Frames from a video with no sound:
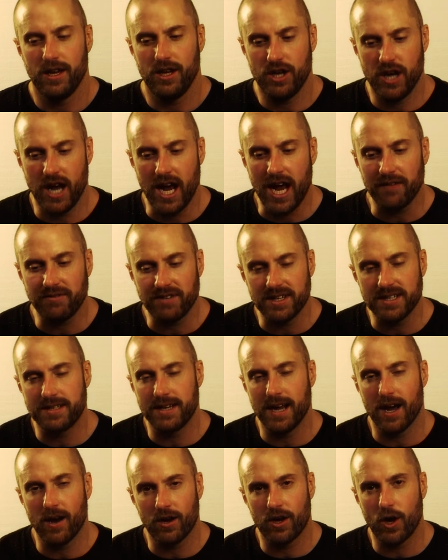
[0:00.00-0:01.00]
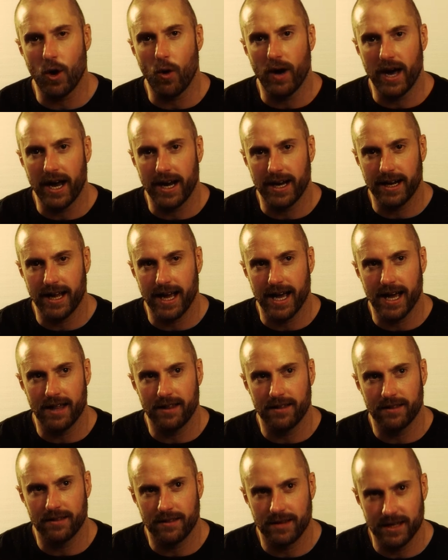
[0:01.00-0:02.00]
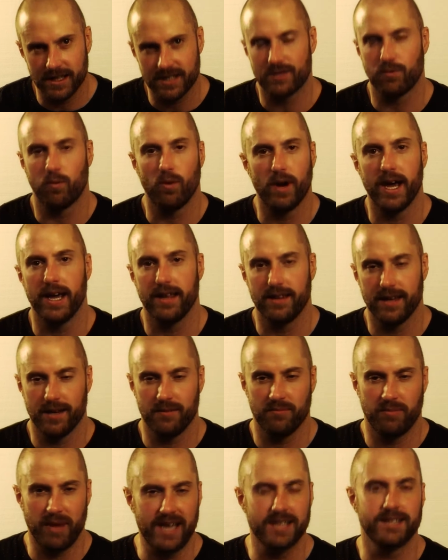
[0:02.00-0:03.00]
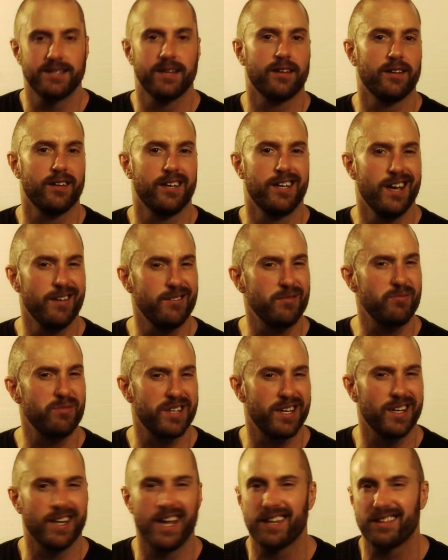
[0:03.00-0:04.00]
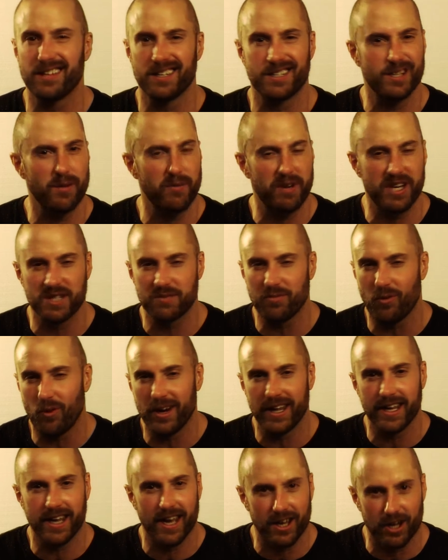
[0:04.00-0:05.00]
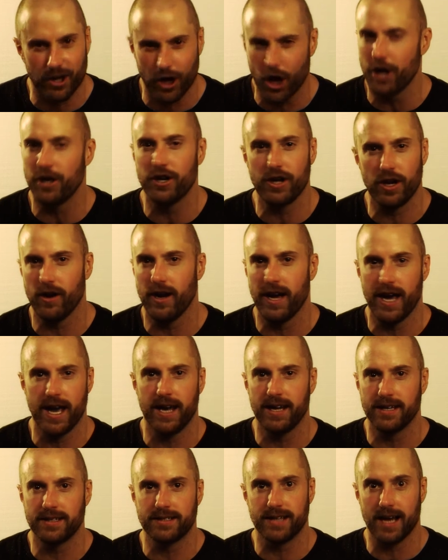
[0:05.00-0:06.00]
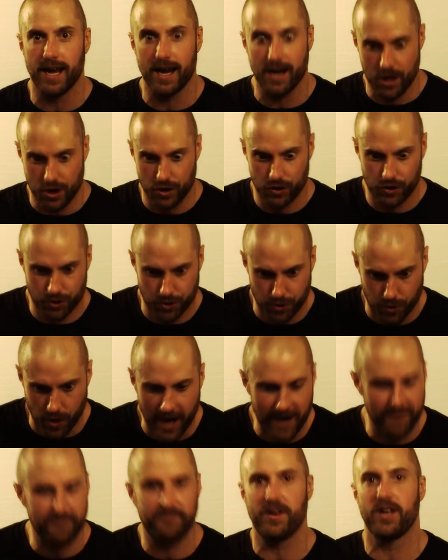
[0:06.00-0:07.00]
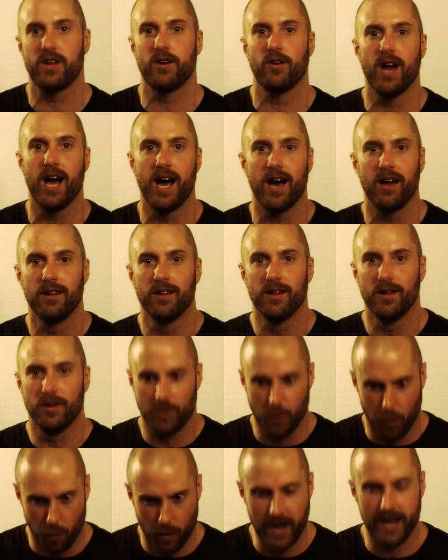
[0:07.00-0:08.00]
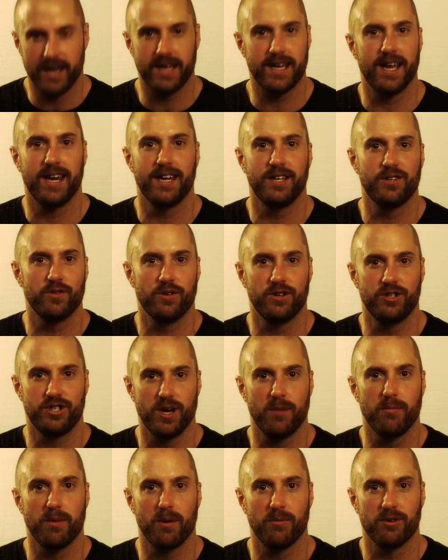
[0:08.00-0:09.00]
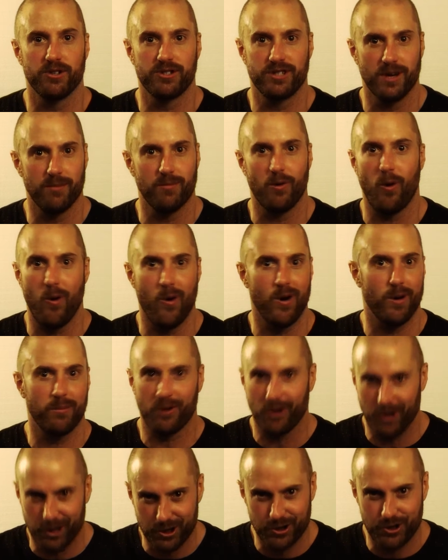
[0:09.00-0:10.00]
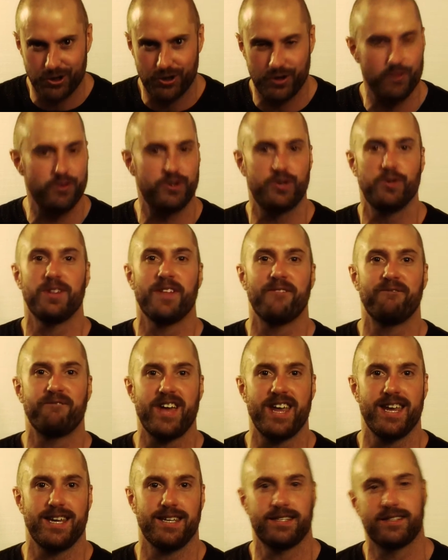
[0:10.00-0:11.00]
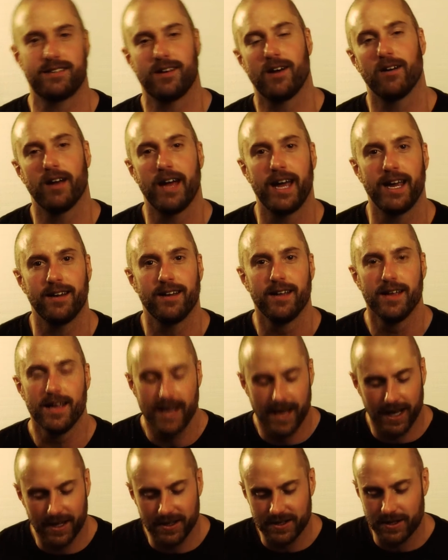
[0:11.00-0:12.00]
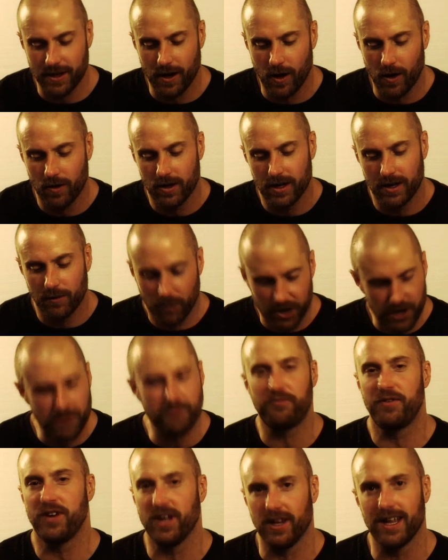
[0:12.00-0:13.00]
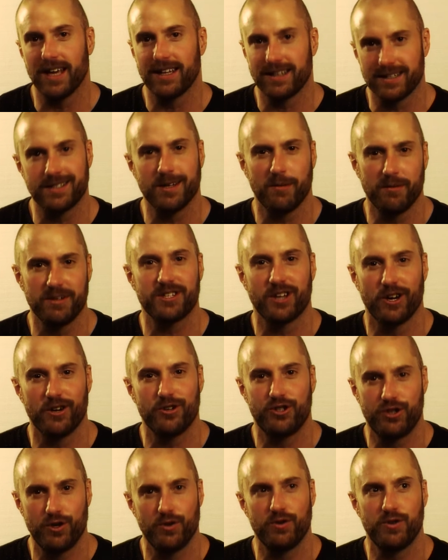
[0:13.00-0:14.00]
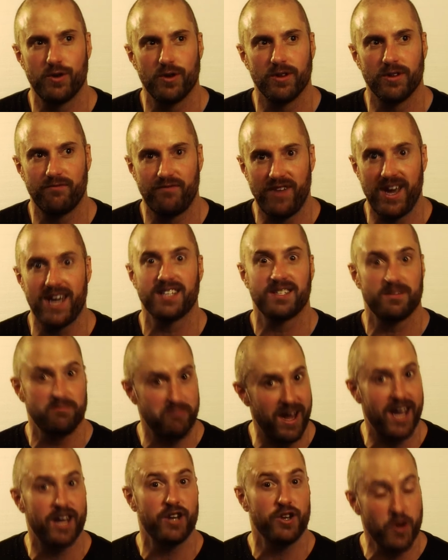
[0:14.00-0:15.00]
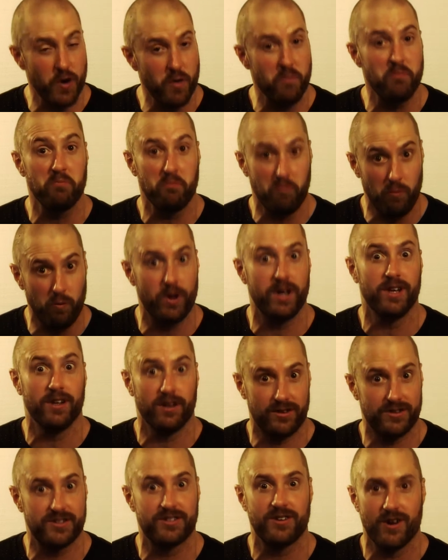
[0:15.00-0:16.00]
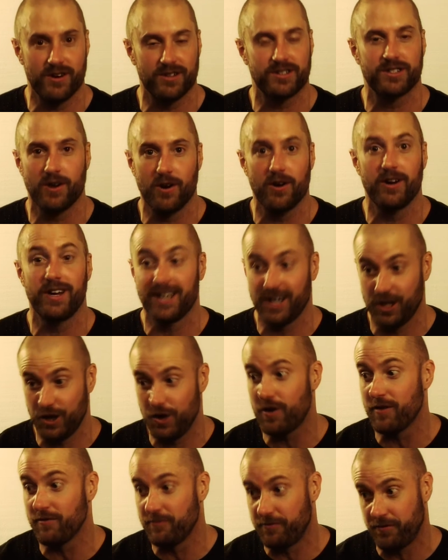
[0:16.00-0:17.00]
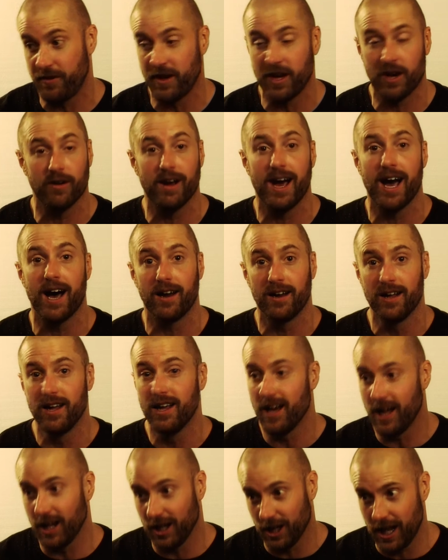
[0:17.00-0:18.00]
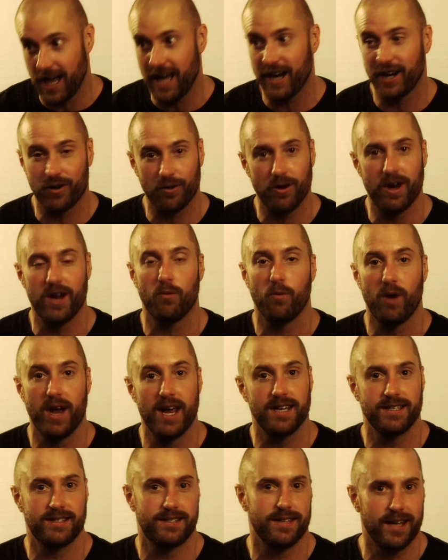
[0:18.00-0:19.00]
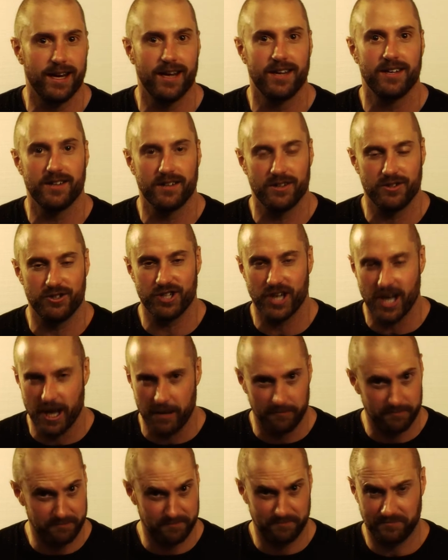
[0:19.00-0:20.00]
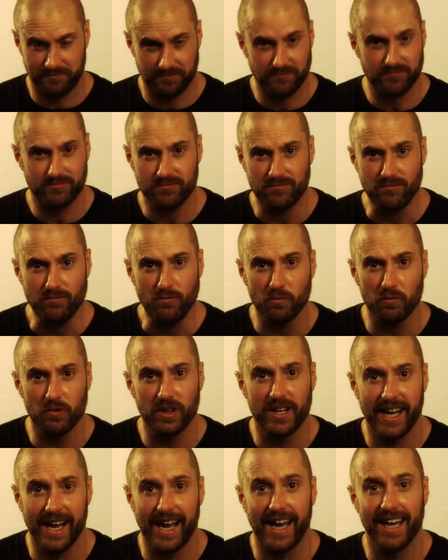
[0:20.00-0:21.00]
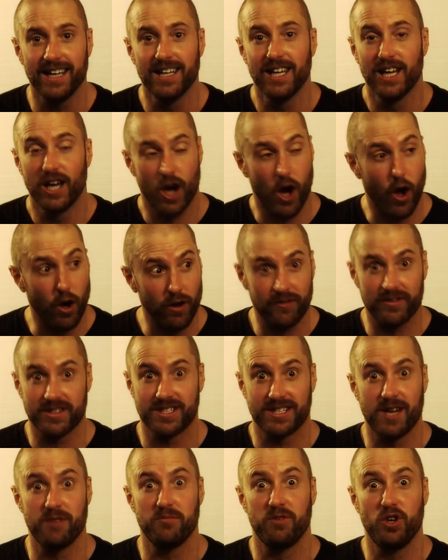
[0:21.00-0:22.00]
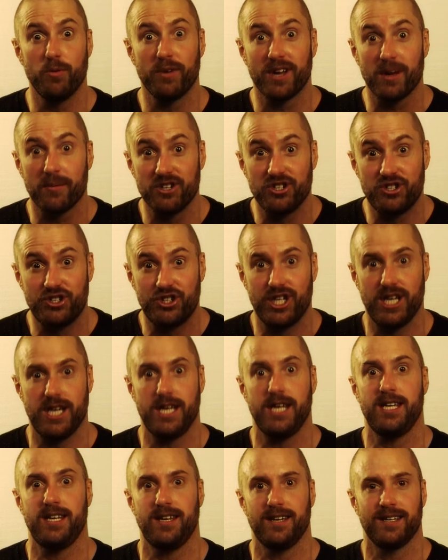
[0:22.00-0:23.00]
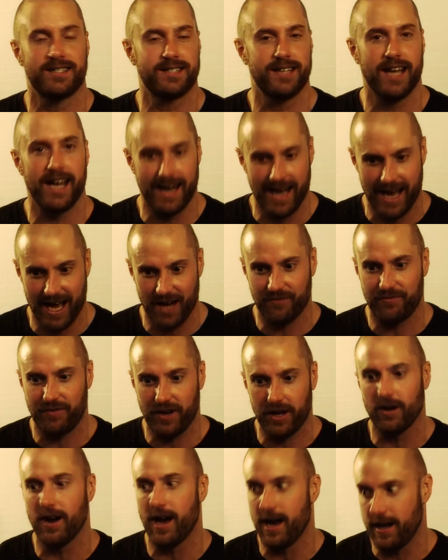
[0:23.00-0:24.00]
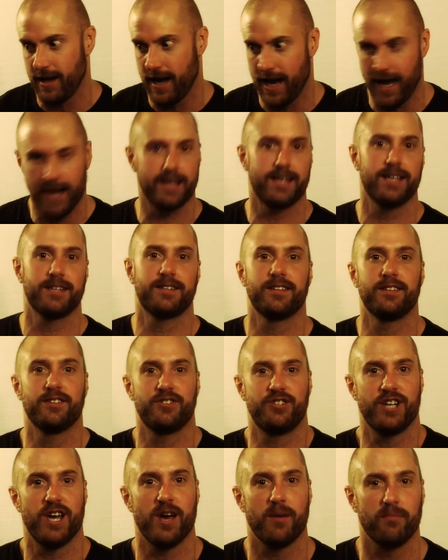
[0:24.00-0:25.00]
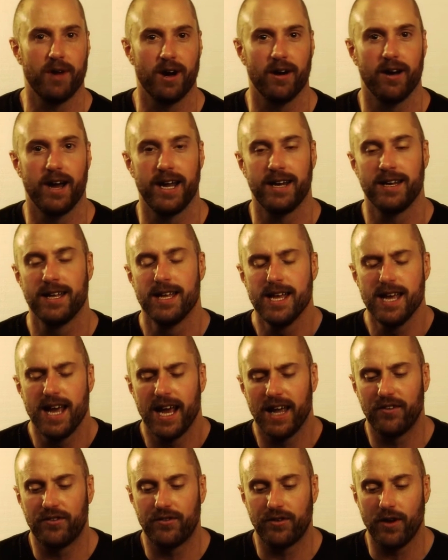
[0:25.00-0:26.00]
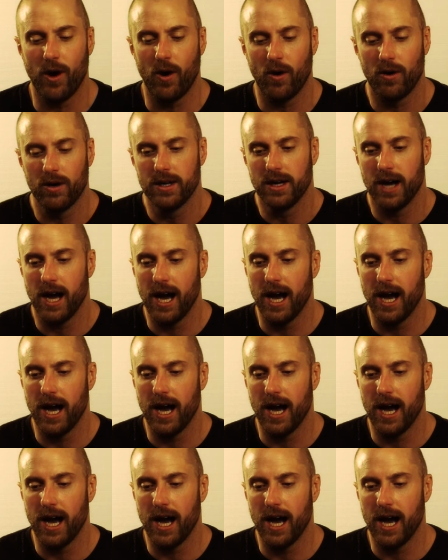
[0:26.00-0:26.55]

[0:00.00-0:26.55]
you have to go at it this way, that basically you have to pretend like that somebody is pointing a gun to your head and say, try to figure out the way to get into a gym membership or I'm going to shoot you in the face, all right? And so when you feel like that somebody's going to shoot you in the face, man, your wheels start turning and you can figure out a lot of great ways to get into the gym. Okay? All of a sudden, you become a genius in how to figure out how to get to the gym, all right? And so